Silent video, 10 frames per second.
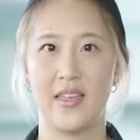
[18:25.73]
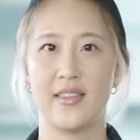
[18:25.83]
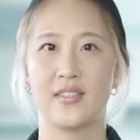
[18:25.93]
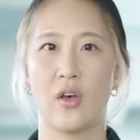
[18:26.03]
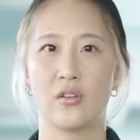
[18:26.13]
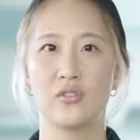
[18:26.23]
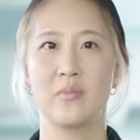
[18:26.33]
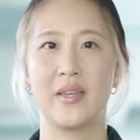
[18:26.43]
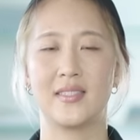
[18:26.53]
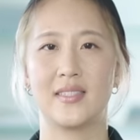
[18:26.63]
This also
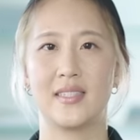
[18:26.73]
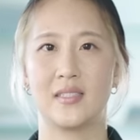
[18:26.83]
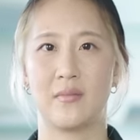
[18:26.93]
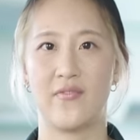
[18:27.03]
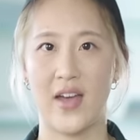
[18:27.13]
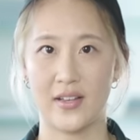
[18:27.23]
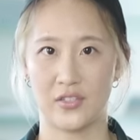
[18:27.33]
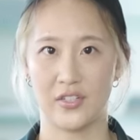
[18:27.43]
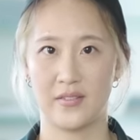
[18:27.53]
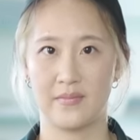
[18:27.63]
makes the system
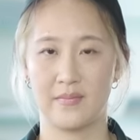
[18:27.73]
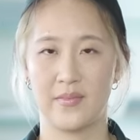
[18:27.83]
faster.